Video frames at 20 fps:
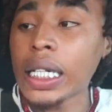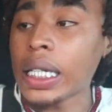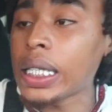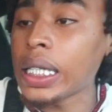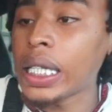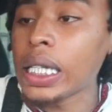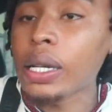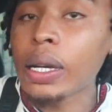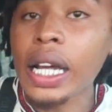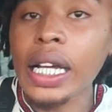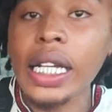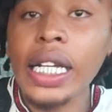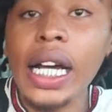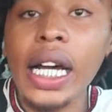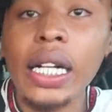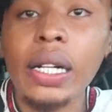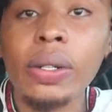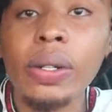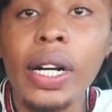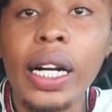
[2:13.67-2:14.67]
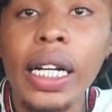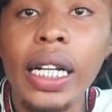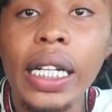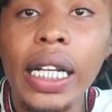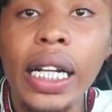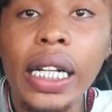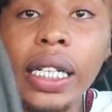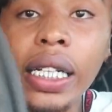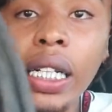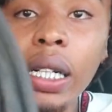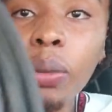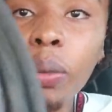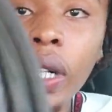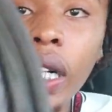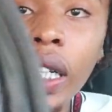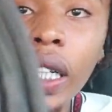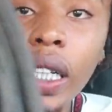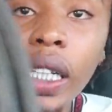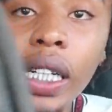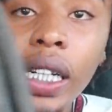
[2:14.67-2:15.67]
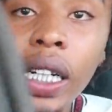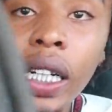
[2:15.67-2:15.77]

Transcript: see him? I got him right here. Y'all see the monkey?